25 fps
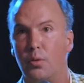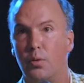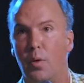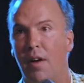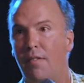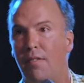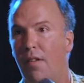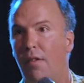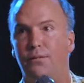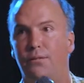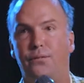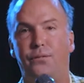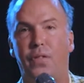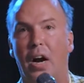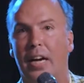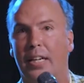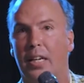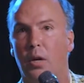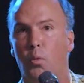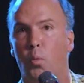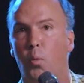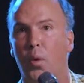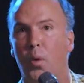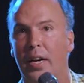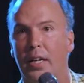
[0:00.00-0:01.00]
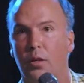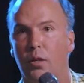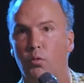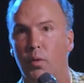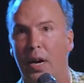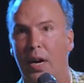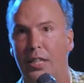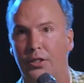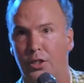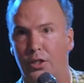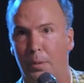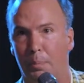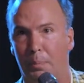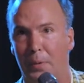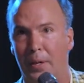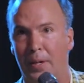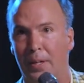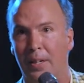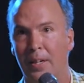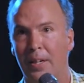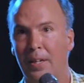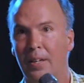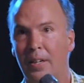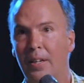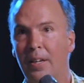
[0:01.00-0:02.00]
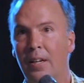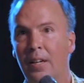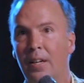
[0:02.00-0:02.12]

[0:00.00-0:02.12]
and you have a fucking winning recipe.